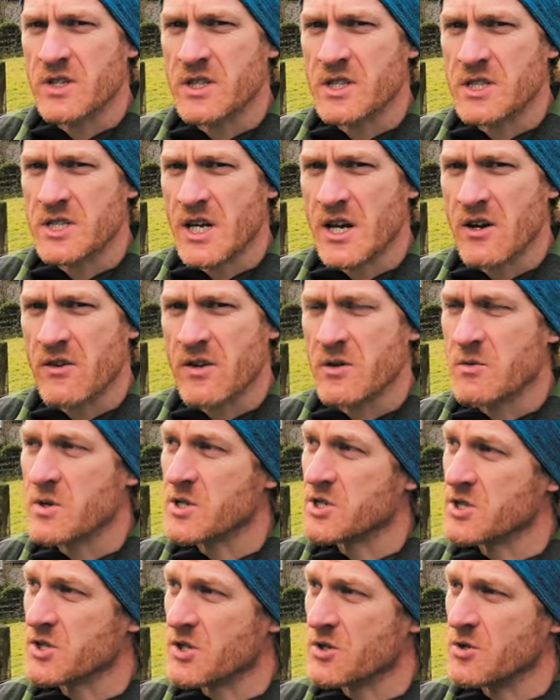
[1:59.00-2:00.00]
in this area,
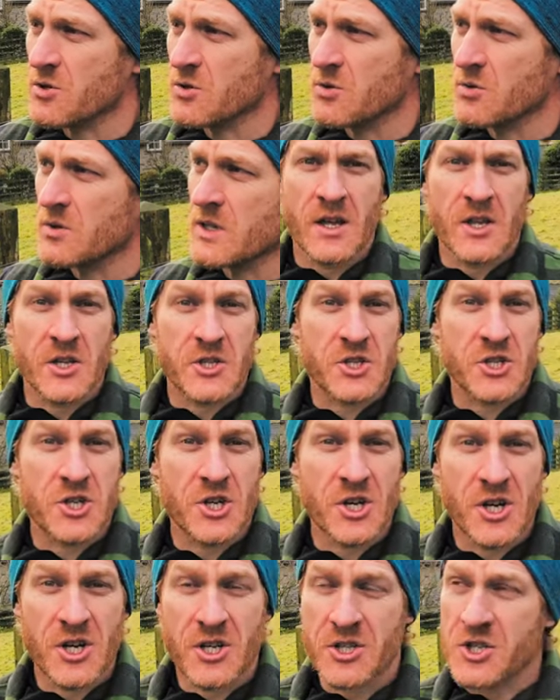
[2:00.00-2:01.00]
which is cool. The
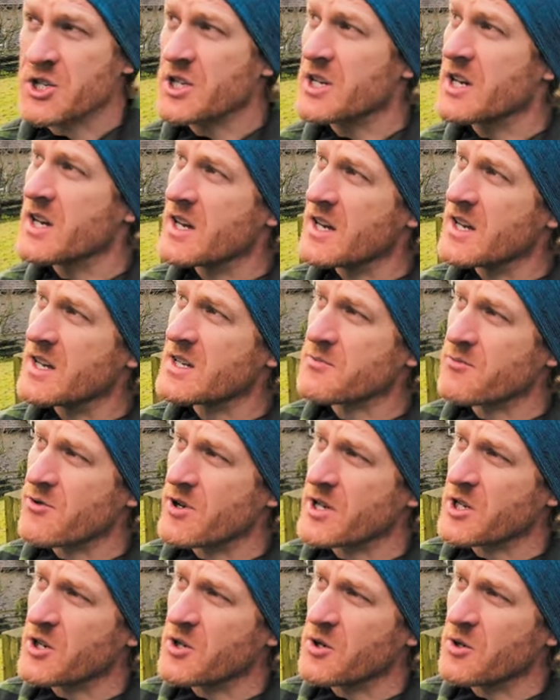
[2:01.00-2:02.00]
church is
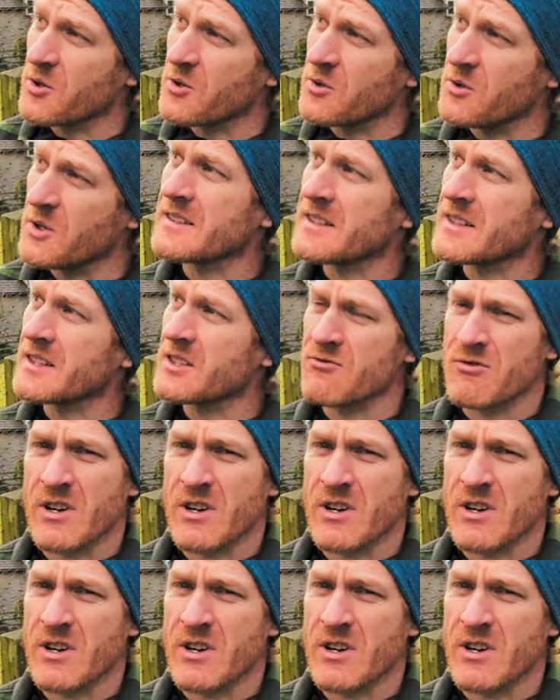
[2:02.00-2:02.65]
pretty cool. I think the